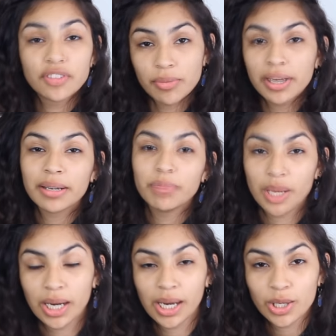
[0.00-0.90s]
of Jamaican
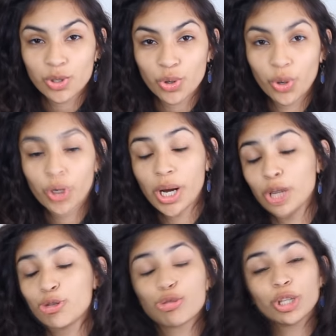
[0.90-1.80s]
black castor oil.
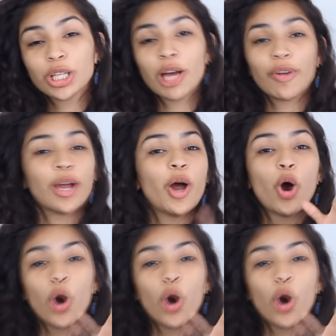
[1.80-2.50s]
I truly love it.